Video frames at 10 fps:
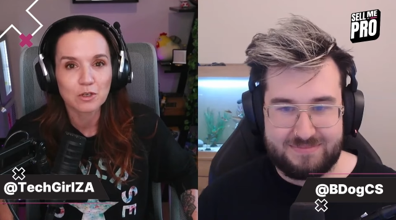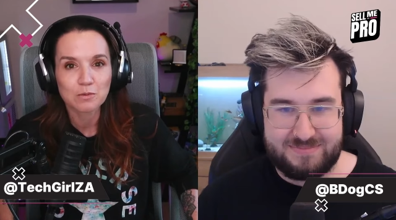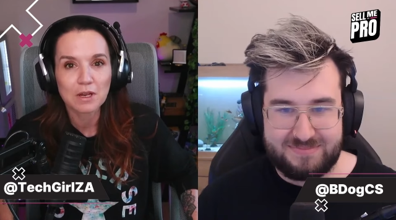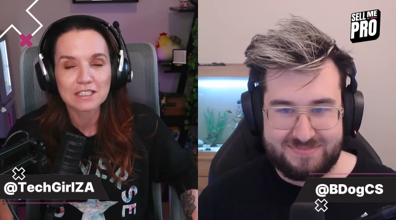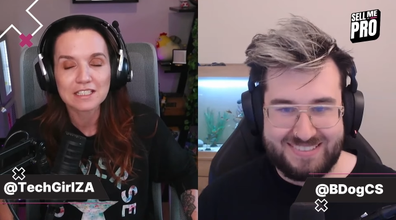Speaker 1: most
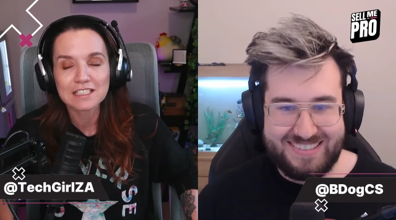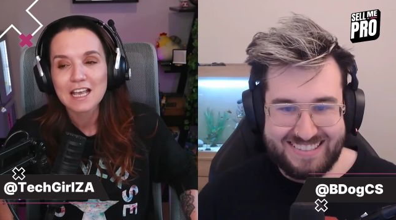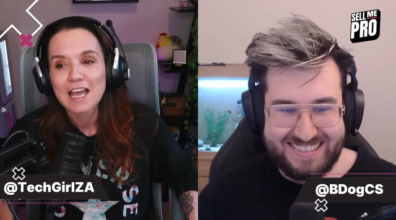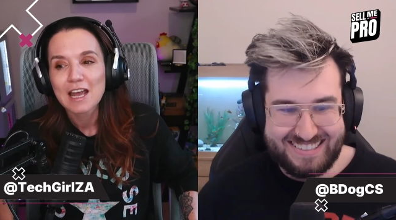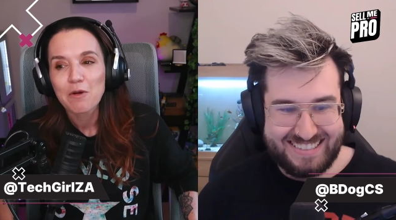places.
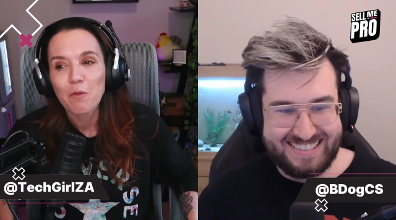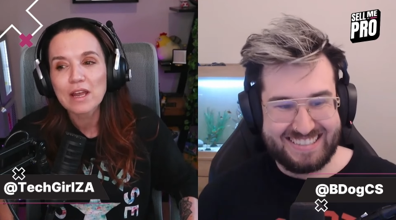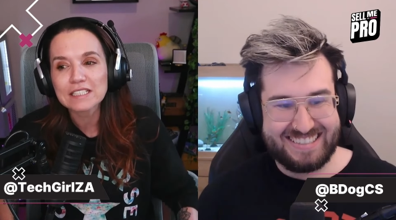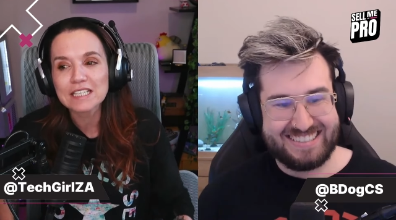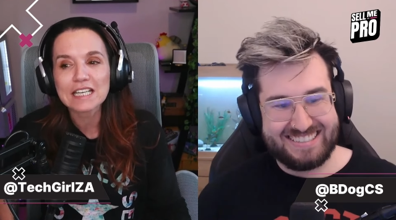
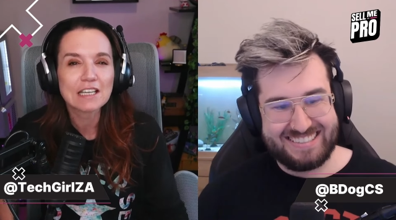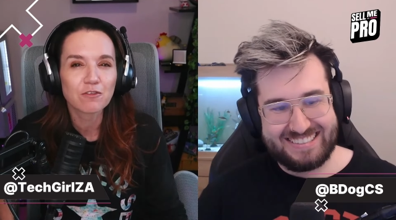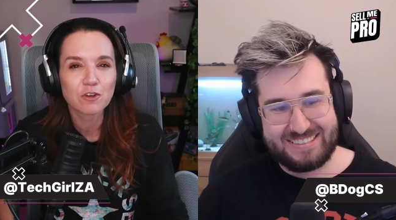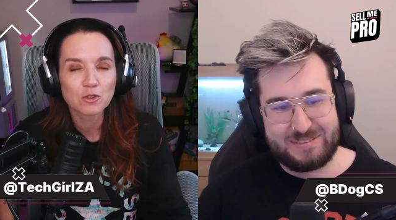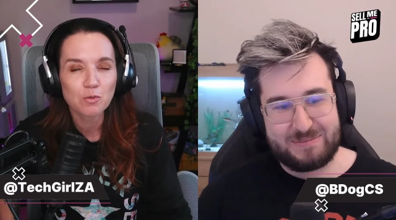When did he
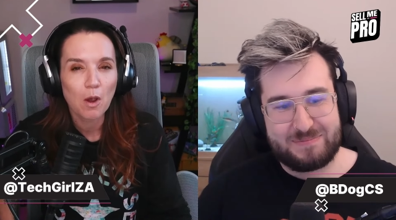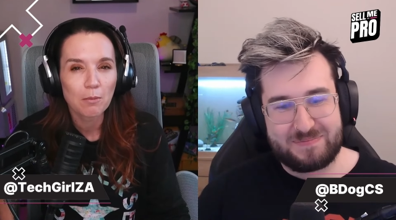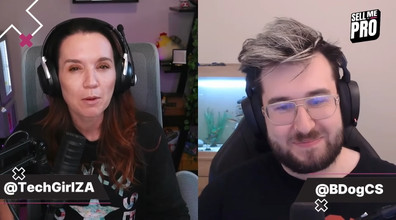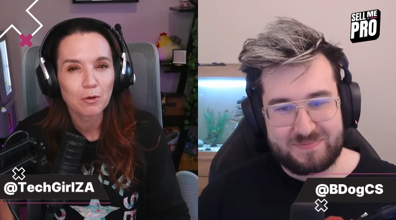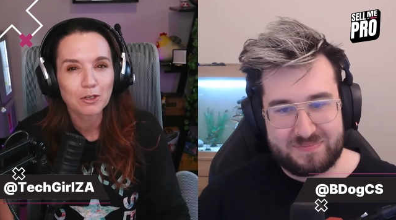first pop
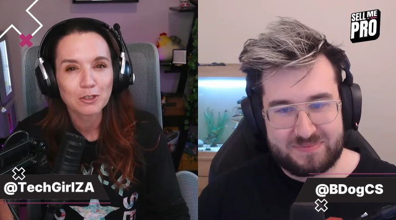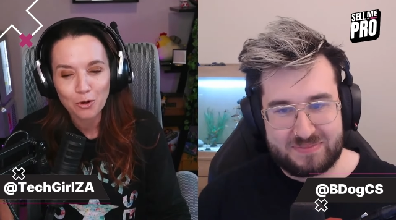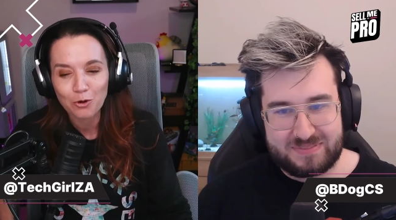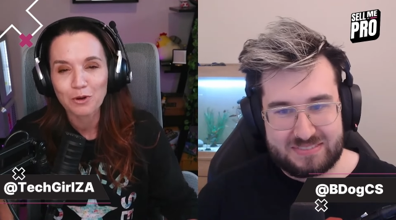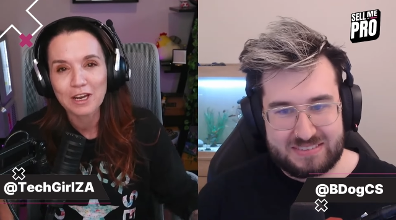up on
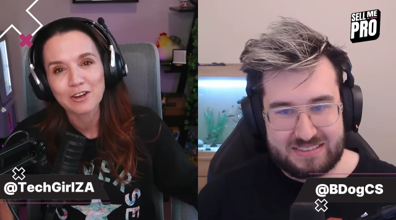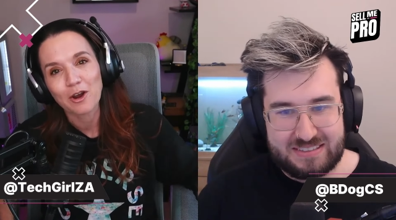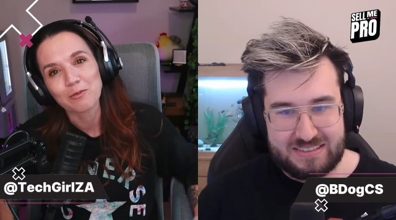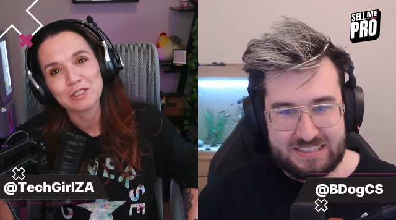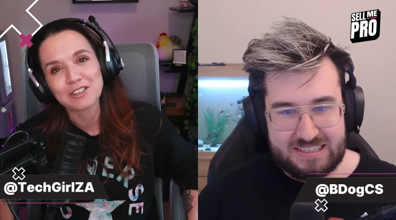your
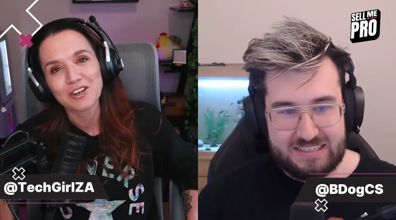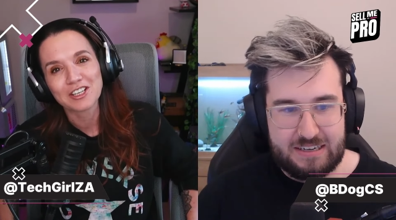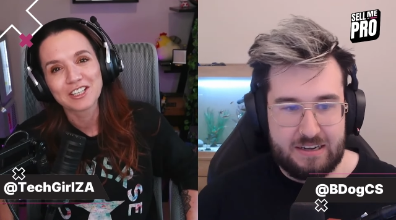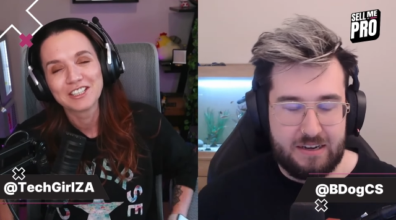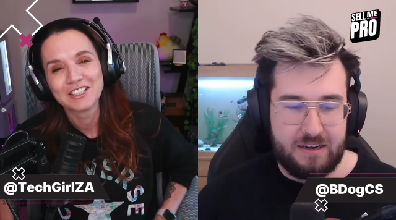radar, B-Dog?
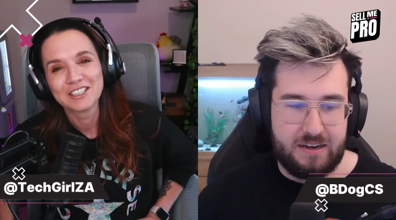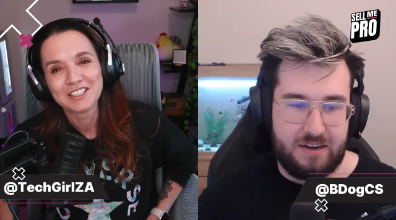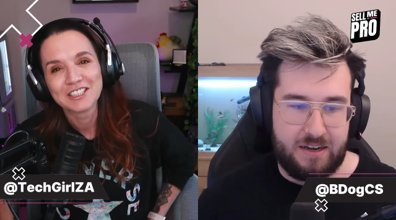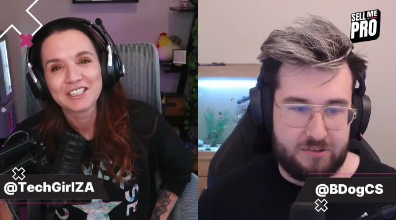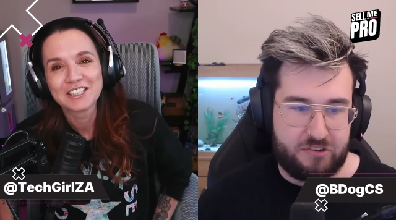
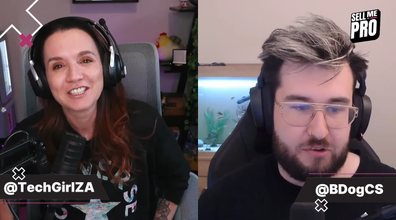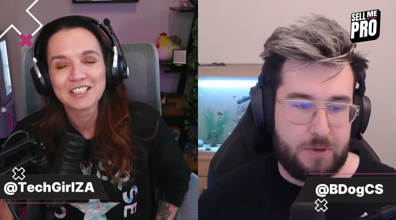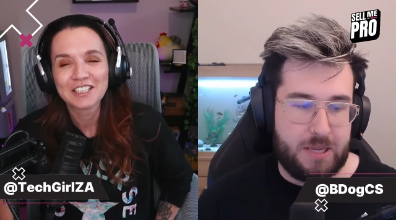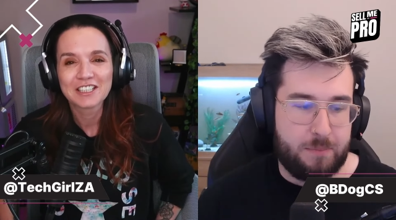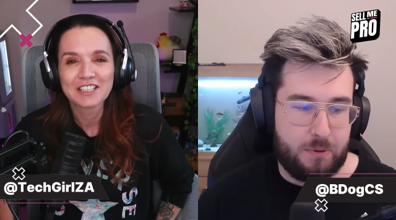
Speaker 2: So
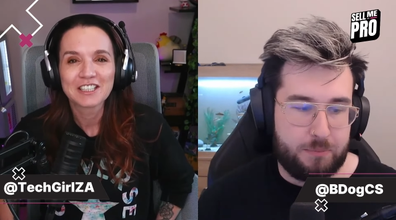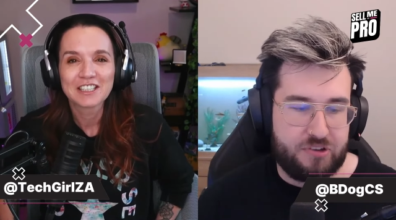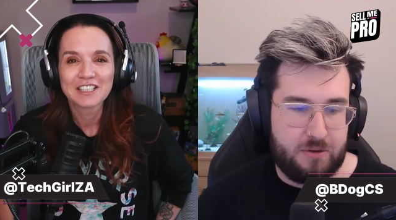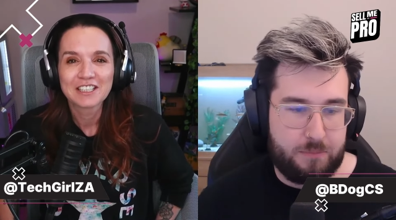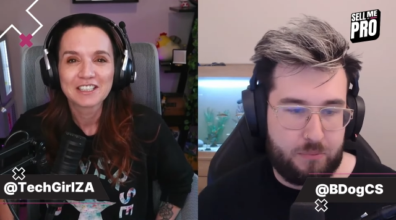he popped
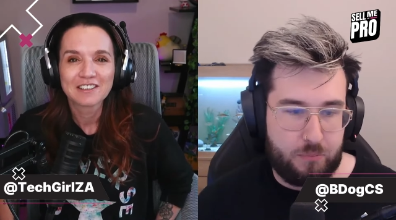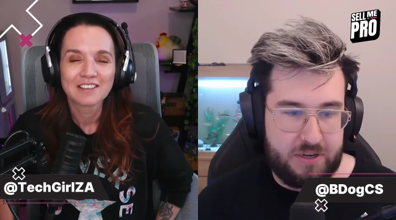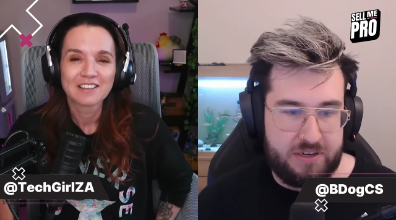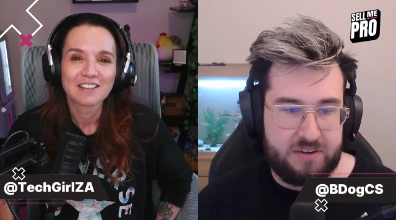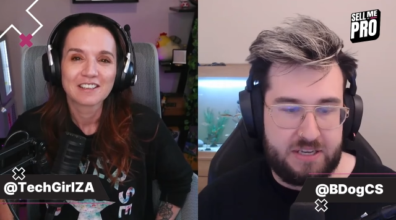up
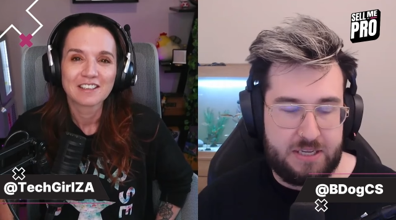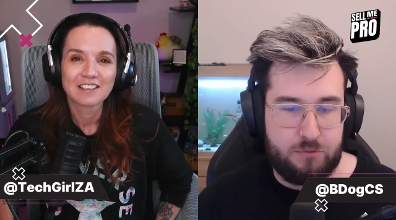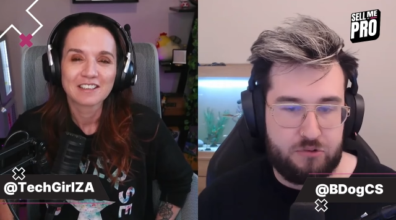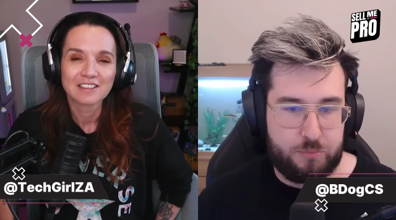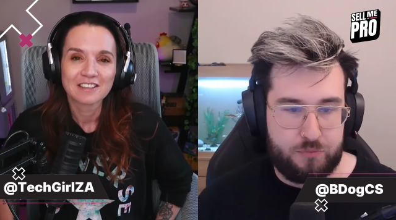when he
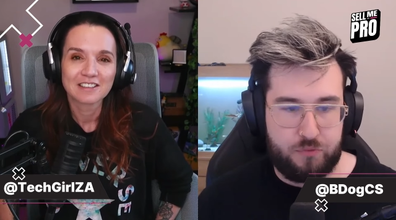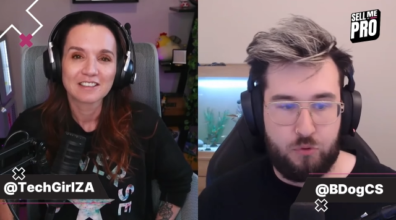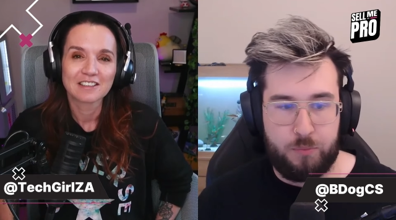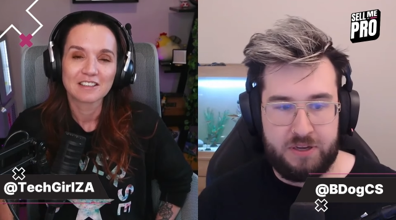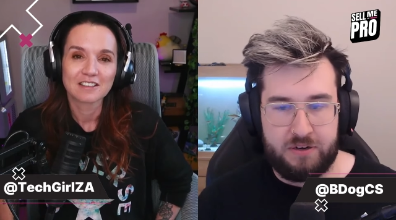was
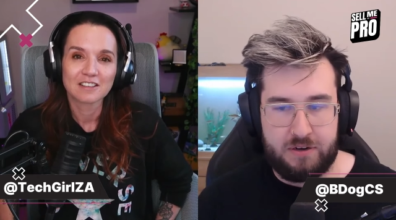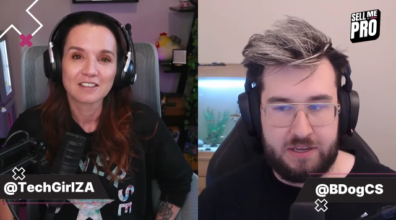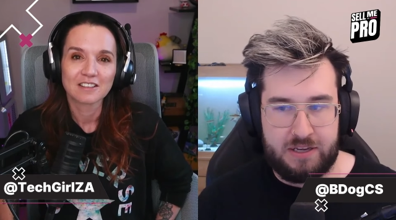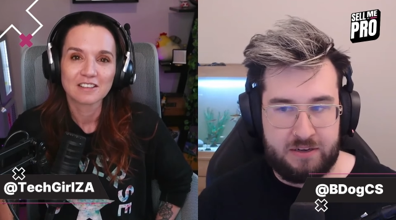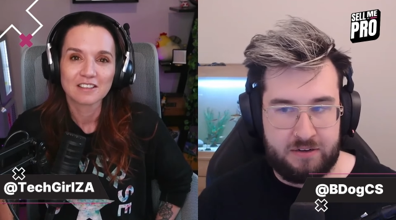performing
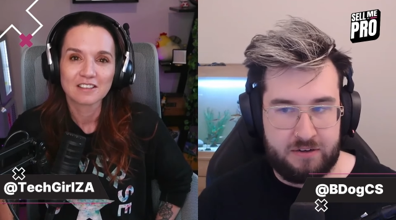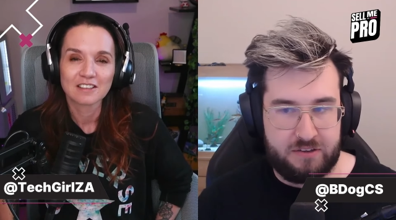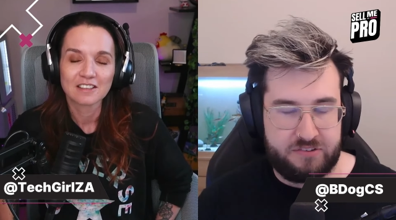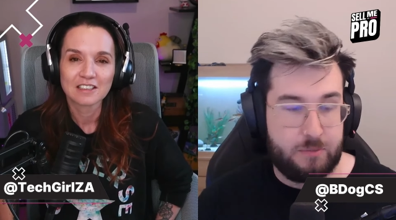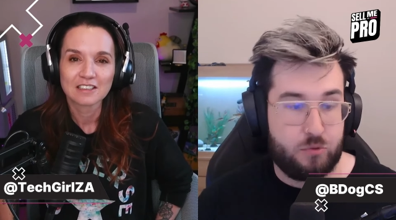in a
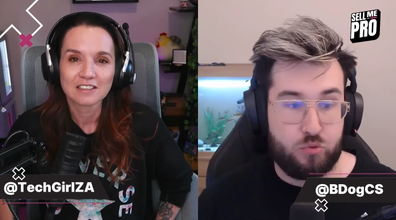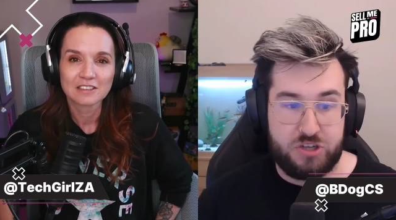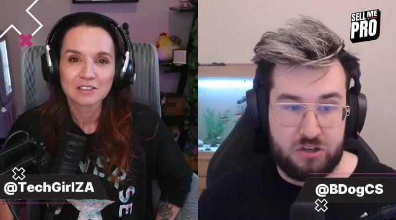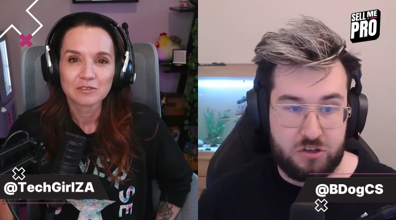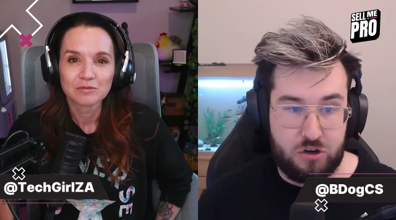team called
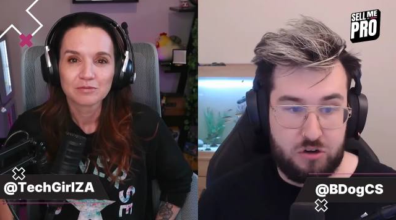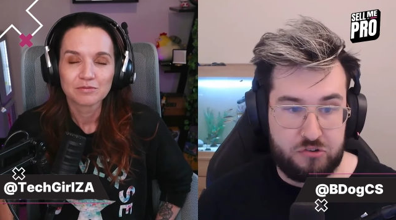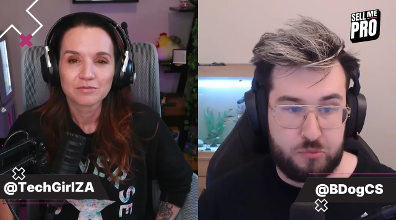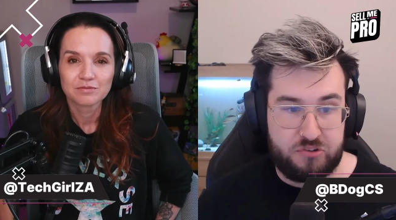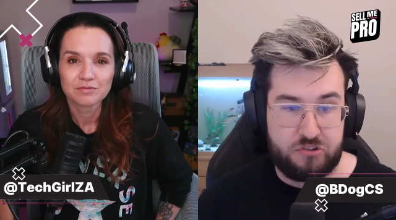Young
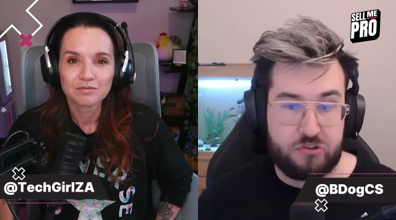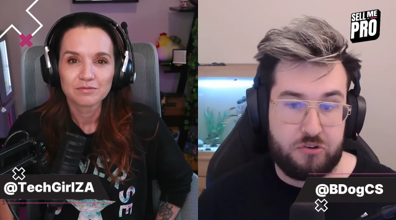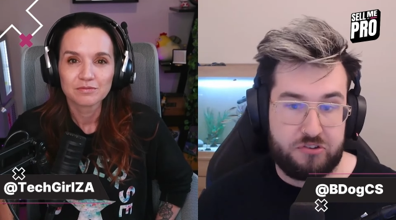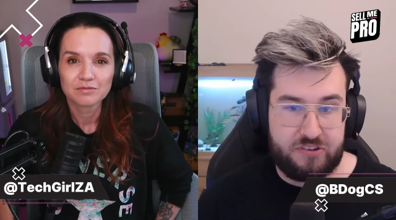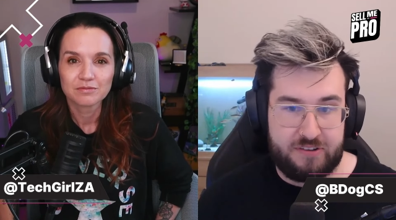Gods, which is
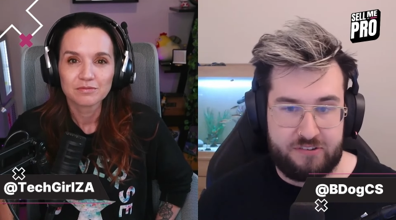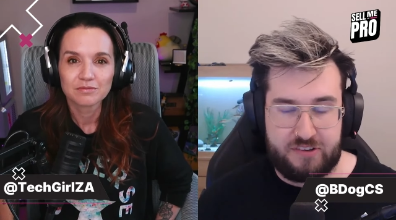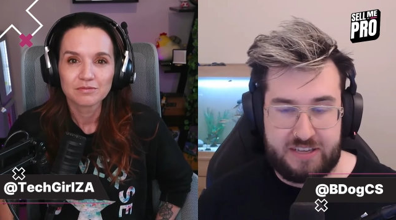God Sense